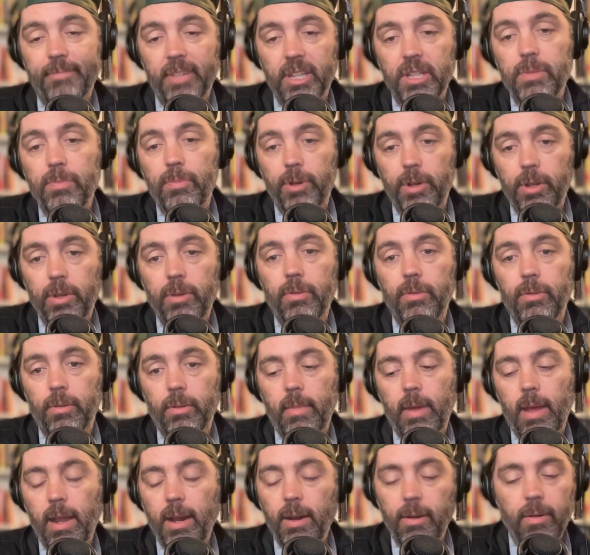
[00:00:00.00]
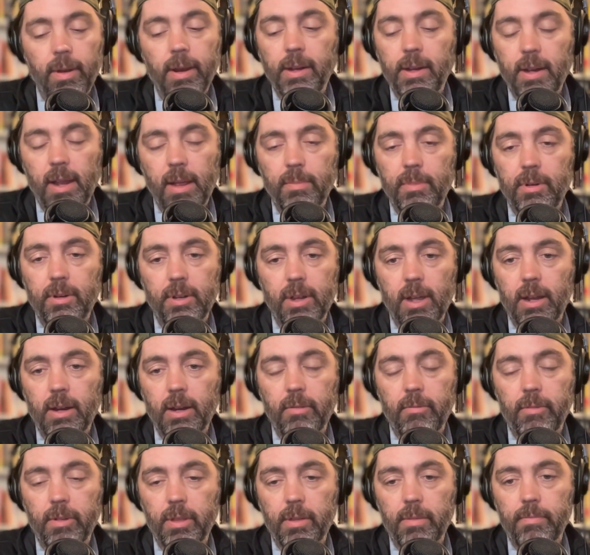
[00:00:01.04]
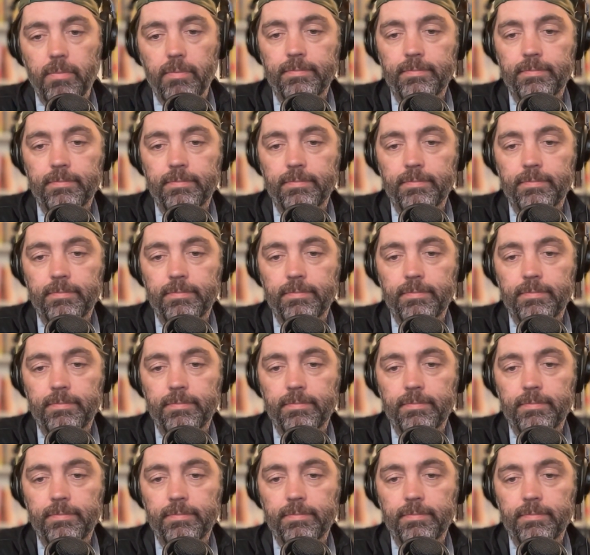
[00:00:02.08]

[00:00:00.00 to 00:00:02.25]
I had a great time talking with him.